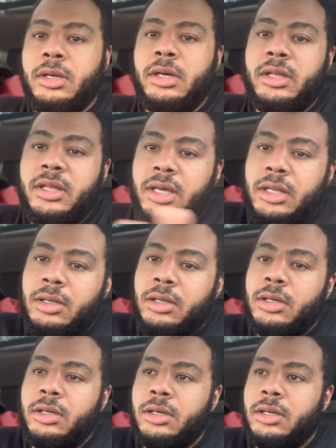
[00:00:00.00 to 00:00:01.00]
And then
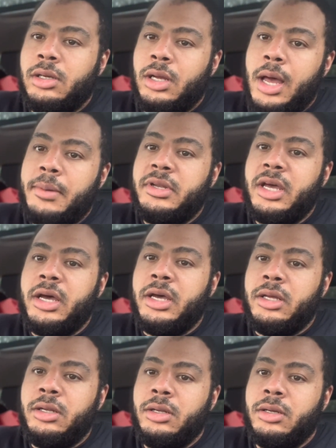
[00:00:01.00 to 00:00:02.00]
I'm
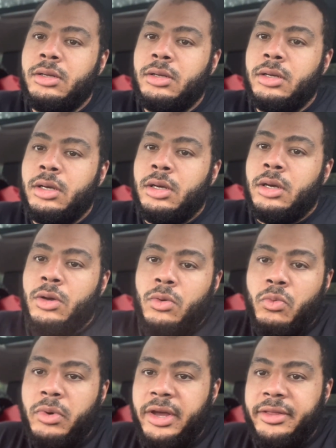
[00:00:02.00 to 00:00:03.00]
done
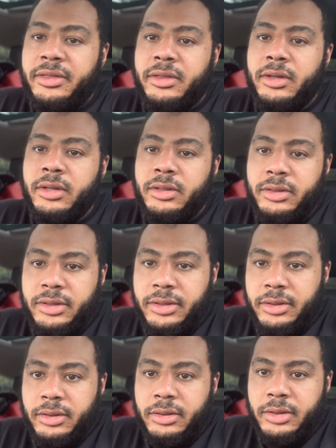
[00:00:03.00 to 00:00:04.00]
with
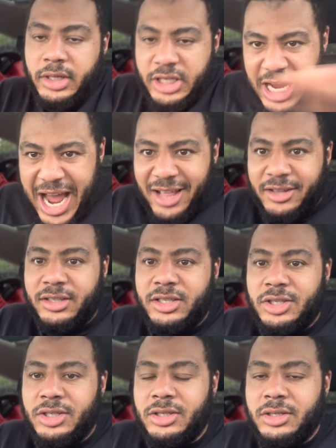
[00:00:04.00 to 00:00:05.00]
the
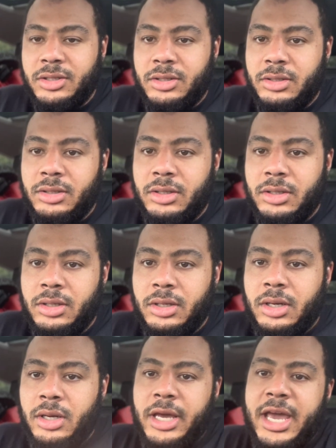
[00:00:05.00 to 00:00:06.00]
challenge.
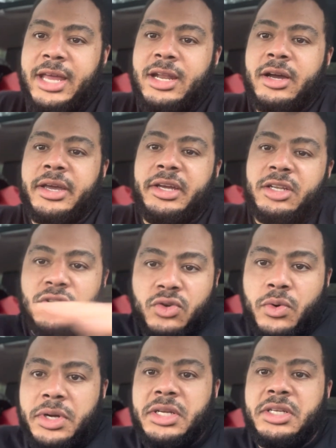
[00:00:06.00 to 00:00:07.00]
And I'll get
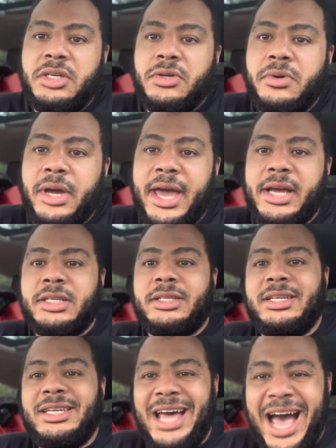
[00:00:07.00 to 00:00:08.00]
twenty-two extra
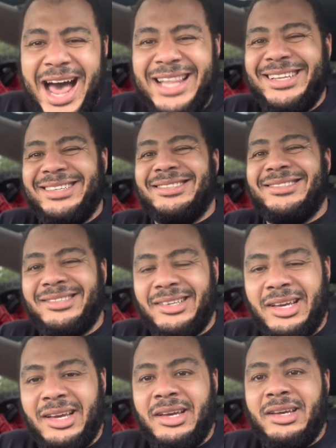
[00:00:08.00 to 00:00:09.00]
dollars
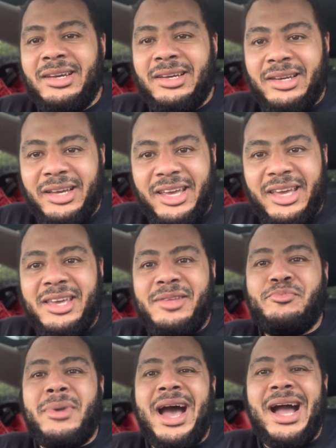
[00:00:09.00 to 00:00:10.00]

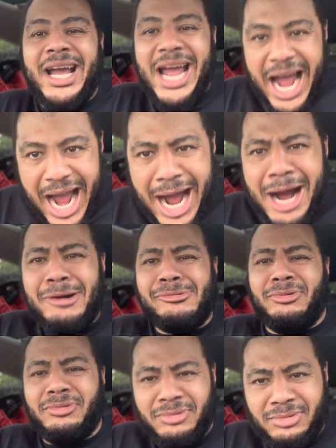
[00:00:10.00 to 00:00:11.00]
in my
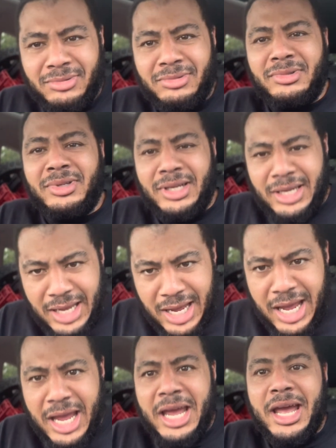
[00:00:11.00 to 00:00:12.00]
account.
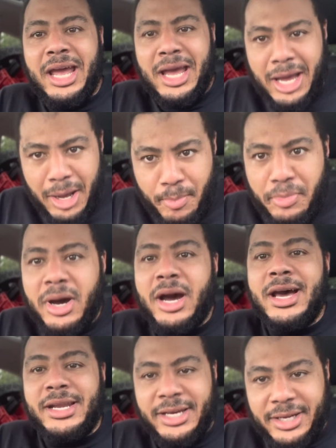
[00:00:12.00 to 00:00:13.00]
Yeah,
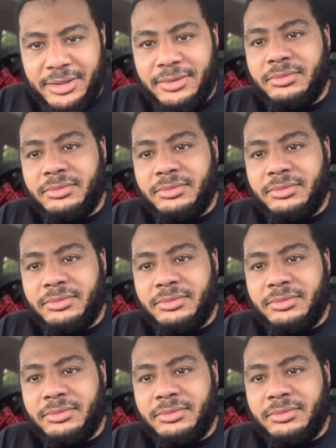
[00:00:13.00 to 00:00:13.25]
buddy.